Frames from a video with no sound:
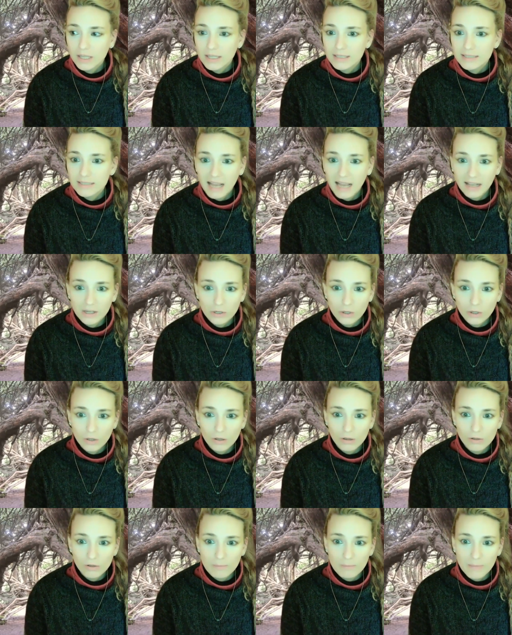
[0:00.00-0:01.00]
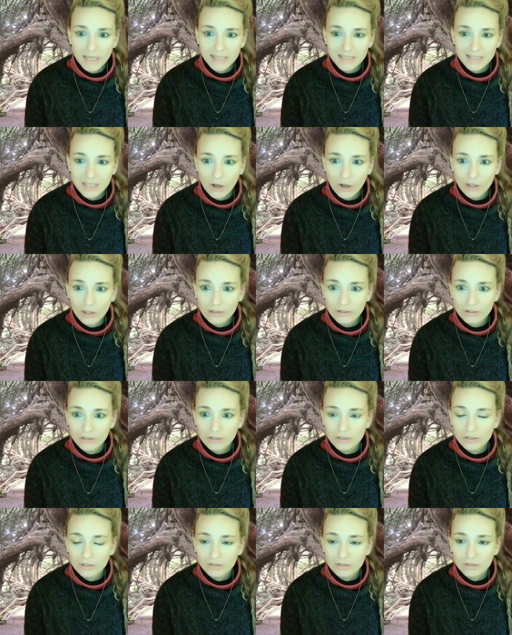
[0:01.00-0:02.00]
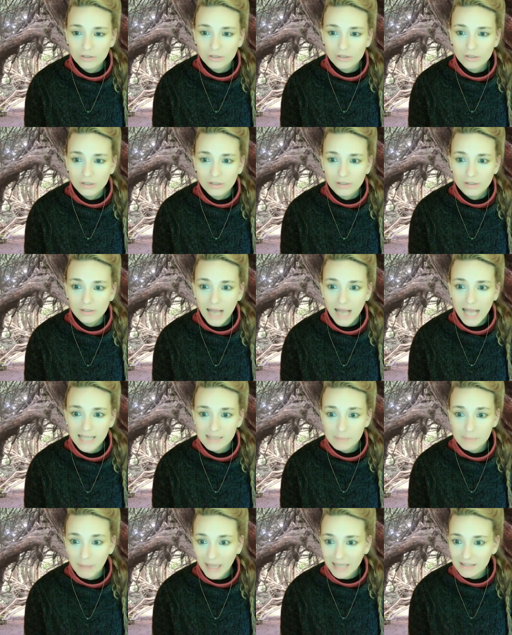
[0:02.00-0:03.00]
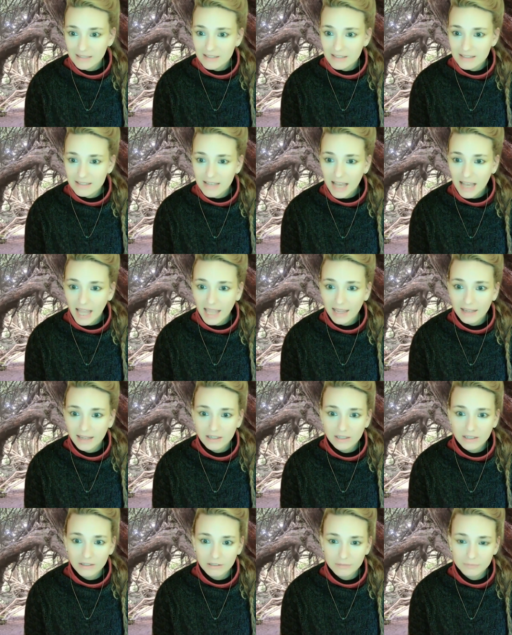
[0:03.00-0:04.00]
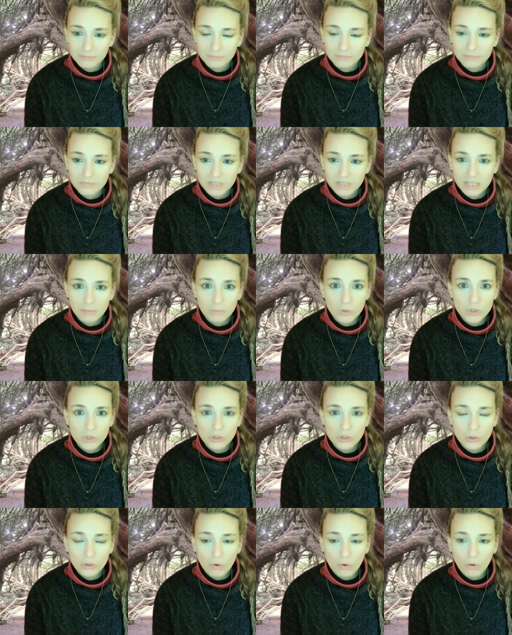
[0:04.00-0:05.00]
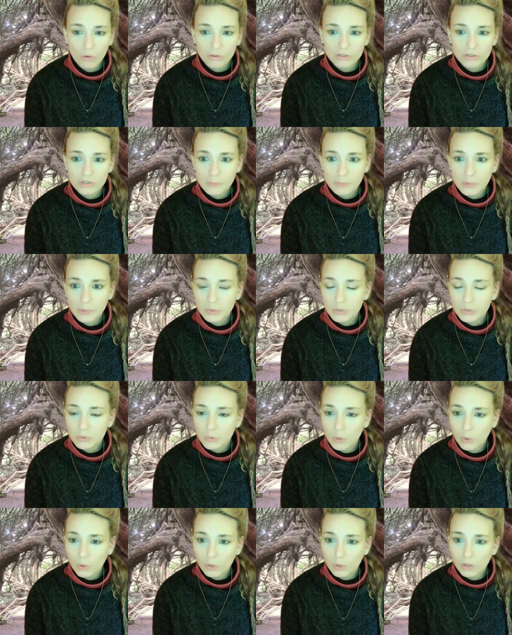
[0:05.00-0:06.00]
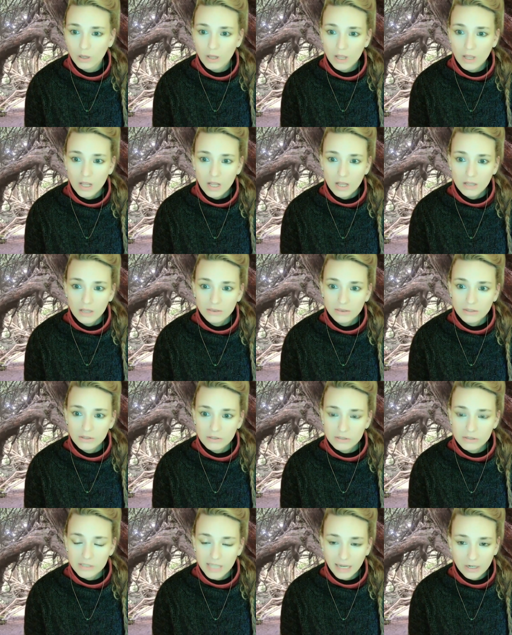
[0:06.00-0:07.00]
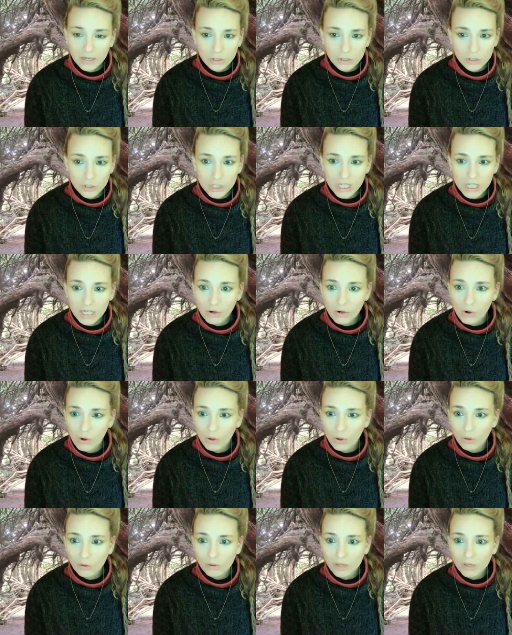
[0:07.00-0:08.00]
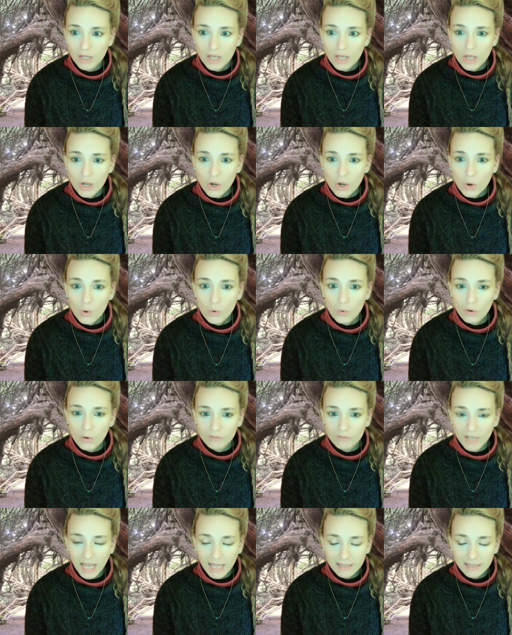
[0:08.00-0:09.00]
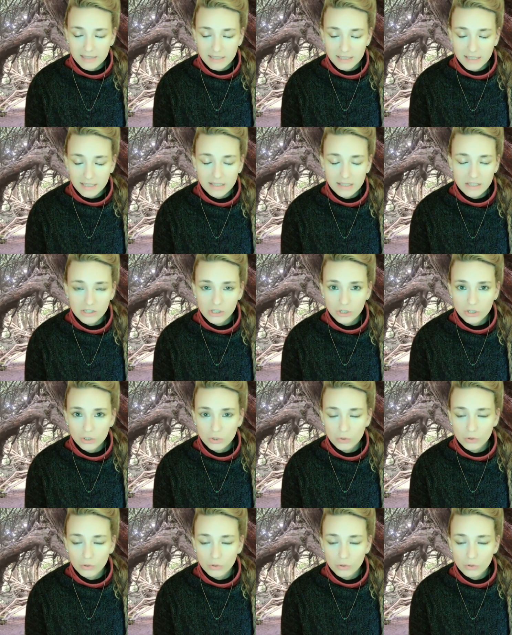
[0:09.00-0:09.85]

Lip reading: tackle many other aspects, like the emotional, the spiritual, the psychological, all of that, in addition to